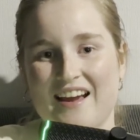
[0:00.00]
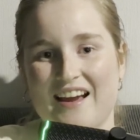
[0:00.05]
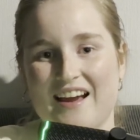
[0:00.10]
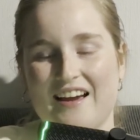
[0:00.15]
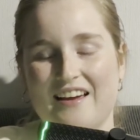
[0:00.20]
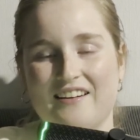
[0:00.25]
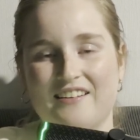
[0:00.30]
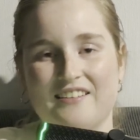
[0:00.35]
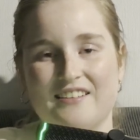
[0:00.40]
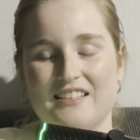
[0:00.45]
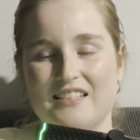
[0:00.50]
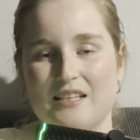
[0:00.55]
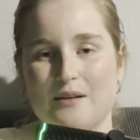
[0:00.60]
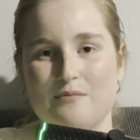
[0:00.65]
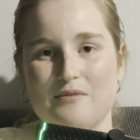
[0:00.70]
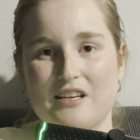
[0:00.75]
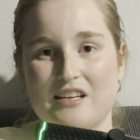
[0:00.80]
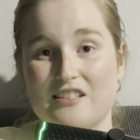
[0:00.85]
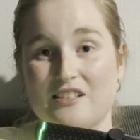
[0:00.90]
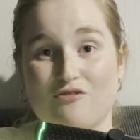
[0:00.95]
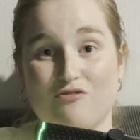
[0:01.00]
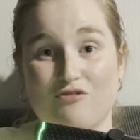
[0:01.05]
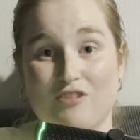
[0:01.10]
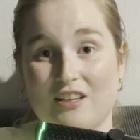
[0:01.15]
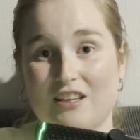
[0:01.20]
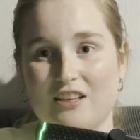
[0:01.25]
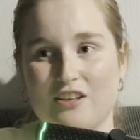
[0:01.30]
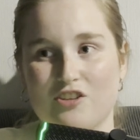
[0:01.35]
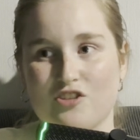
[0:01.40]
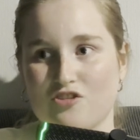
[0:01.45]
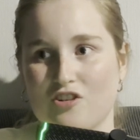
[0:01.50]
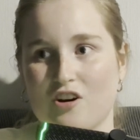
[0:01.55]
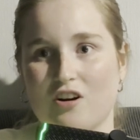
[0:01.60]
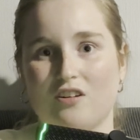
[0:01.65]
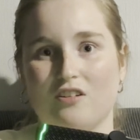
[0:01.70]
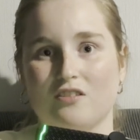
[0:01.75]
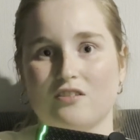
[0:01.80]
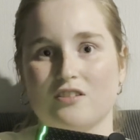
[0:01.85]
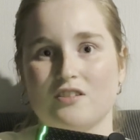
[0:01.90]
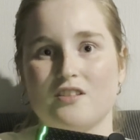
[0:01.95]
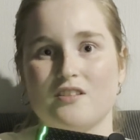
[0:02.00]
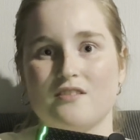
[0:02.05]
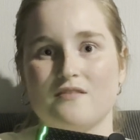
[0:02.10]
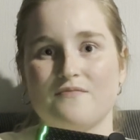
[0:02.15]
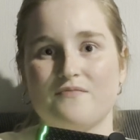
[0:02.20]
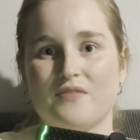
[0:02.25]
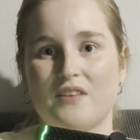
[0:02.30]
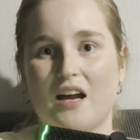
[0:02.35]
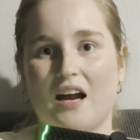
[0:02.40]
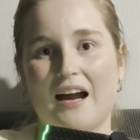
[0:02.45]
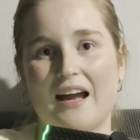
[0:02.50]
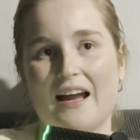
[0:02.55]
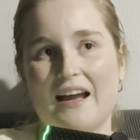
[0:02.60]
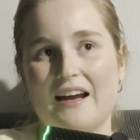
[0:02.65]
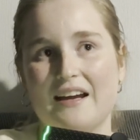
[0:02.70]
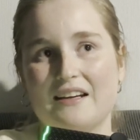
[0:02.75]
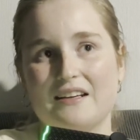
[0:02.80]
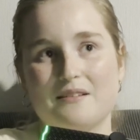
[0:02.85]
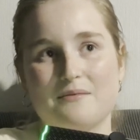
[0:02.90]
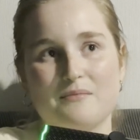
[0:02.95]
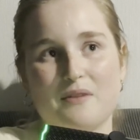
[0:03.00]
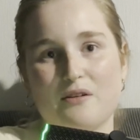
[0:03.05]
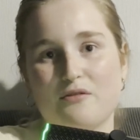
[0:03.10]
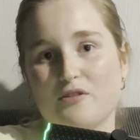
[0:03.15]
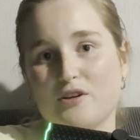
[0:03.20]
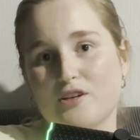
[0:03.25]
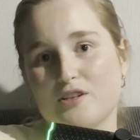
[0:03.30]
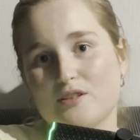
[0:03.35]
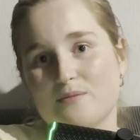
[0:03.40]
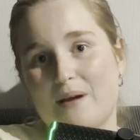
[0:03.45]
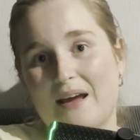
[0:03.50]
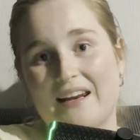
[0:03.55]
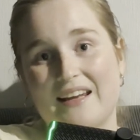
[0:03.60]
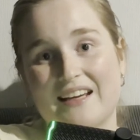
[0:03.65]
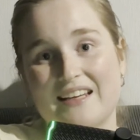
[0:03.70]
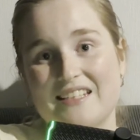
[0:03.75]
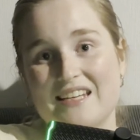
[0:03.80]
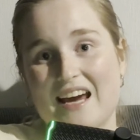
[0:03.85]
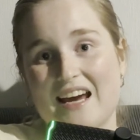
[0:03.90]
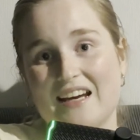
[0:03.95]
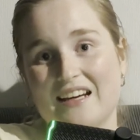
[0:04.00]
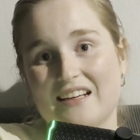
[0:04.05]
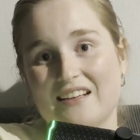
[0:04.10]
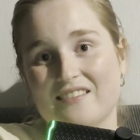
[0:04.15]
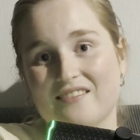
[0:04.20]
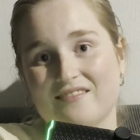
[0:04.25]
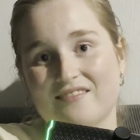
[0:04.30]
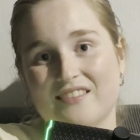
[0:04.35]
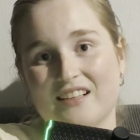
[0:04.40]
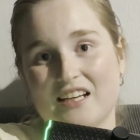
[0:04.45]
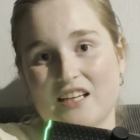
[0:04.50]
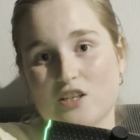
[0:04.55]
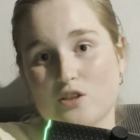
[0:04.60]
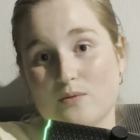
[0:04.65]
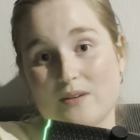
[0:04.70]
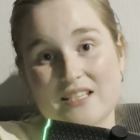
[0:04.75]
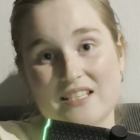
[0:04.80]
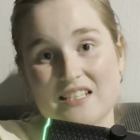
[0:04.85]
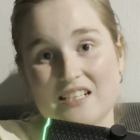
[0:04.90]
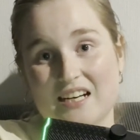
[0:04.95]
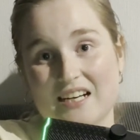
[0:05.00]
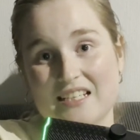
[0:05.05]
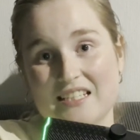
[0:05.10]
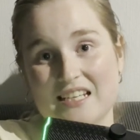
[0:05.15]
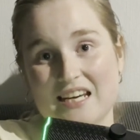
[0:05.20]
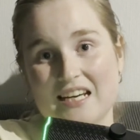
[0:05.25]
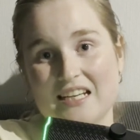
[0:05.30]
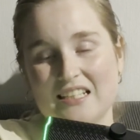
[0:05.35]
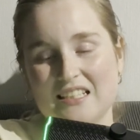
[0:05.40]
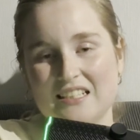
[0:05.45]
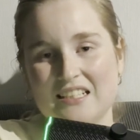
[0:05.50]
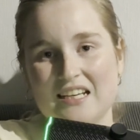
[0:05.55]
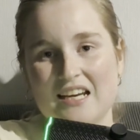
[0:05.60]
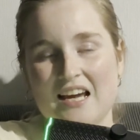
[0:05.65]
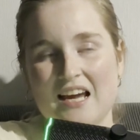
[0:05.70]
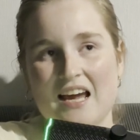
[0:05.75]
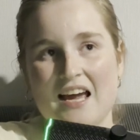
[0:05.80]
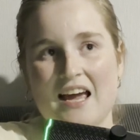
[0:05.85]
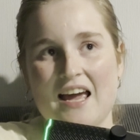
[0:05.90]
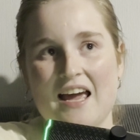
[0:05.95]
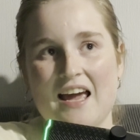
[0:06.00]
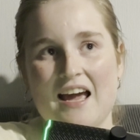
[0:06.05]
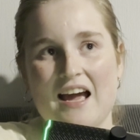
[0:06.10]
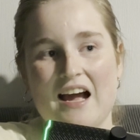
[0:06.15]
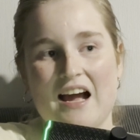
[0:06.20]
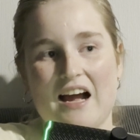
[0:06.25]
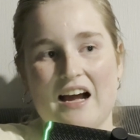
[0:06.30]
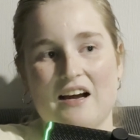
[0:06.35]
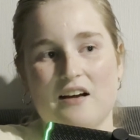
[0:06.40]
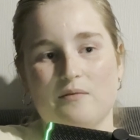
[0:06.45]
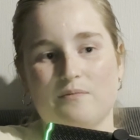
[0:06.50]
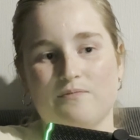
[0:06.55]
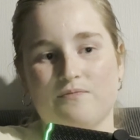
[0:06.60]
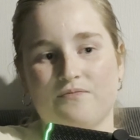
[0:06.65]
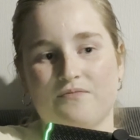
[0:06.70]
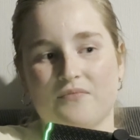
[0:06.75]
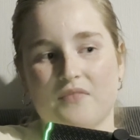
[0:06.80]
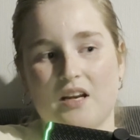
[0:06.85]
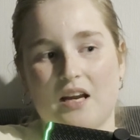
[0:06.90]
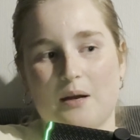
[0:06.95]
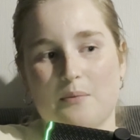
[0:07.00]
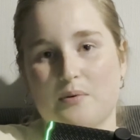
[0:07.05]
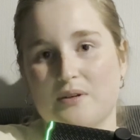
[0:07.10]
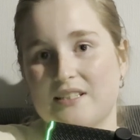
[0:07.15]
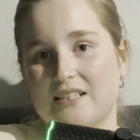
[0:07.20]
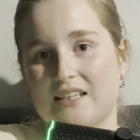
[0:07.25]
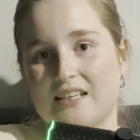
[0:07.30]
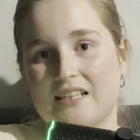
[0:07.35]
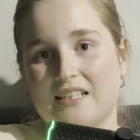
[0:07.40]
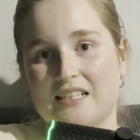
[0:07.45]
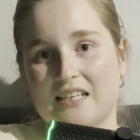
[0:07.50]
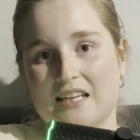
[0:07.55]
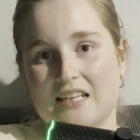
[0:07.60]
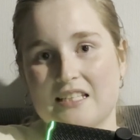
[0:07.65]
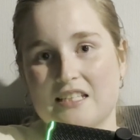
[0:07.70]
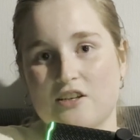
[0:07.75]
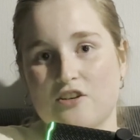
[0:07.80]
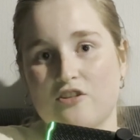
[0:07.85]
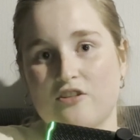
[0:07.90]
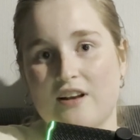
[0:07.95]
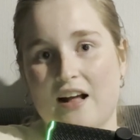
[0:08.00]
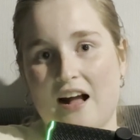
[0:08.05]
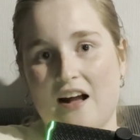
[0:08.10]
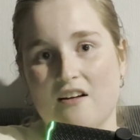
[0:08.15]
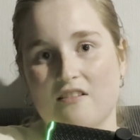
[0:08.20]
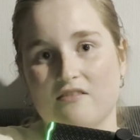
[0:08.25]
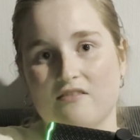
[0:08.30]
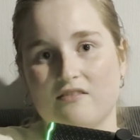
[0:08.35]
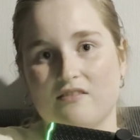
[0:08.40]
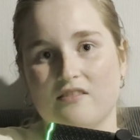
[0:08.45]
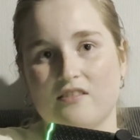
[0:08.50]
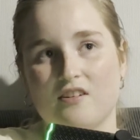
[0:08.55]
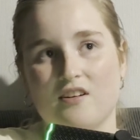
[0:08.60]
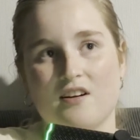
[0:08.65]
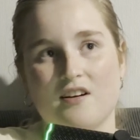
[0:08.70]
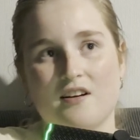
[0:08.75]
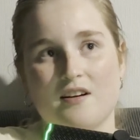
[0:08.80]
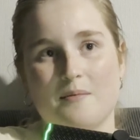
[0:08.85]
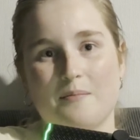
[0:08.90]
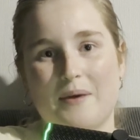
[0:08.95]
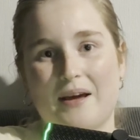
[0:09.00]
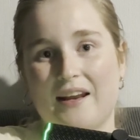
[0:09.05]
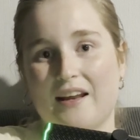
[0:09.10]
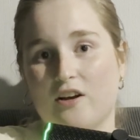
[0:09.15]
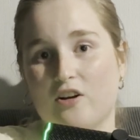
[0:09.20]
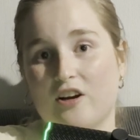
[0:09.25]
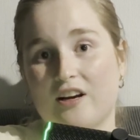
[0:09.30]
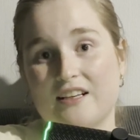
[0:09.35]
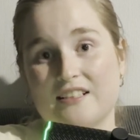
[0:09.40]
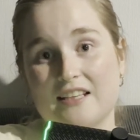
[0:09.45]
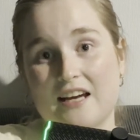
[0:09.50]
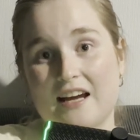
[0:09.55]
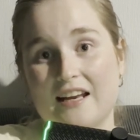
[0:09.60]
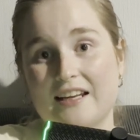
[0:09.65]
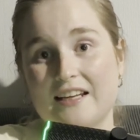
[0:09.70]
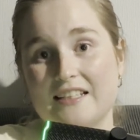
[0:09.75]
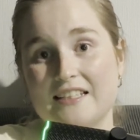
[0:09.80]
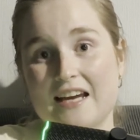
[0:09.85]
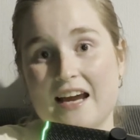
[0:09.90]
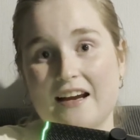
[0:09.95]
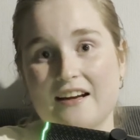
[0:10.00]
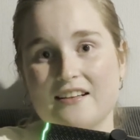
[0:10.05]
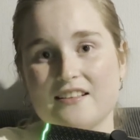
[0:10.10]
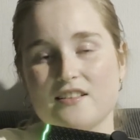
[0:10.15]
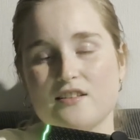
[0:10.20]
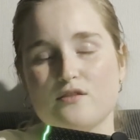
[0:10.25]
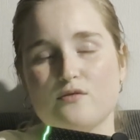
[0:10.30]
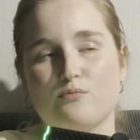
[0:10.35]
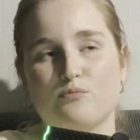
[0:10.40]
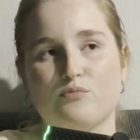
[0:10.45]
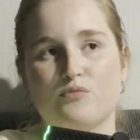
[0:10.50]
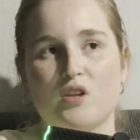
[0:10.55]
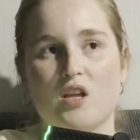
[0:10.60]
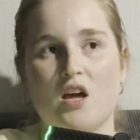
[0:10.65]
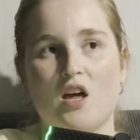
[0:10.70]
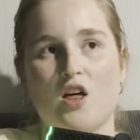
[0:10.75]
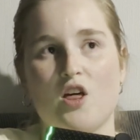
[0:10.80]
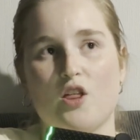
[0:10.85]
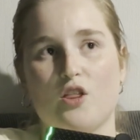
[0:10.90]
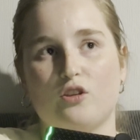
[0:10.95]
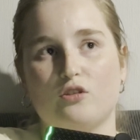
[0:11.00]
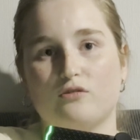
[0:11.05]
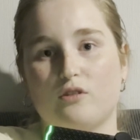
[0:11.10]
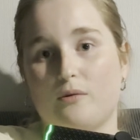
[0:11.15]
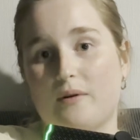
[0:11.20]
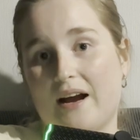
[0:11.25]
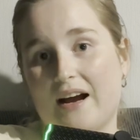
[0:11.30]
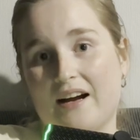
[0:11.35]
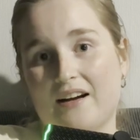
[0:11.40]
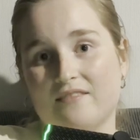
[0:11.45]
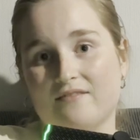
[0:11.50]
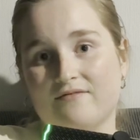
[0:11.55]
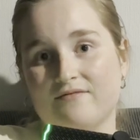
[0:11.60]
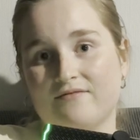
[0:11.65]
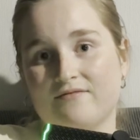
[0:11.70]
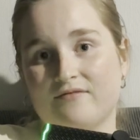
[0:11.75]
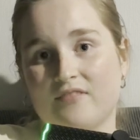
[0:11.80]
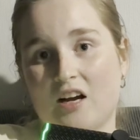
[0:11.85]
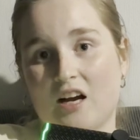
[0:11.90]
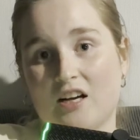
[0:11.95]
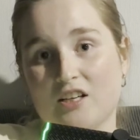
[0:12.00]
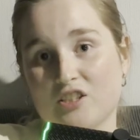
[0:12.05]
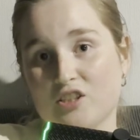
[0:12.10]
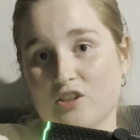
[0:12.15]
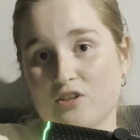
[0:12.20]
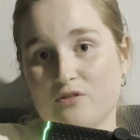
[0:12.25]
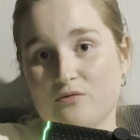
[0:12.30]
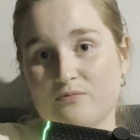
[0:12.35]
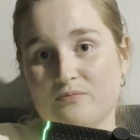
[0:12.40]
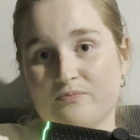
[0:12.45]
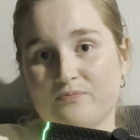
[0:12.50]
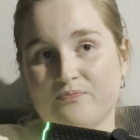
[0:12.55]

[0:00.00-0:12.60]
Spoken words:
And some days I really struggled. I had my first panic attack in 2019. I proceeded to continue to have panic or anxiety attacks throughout high school.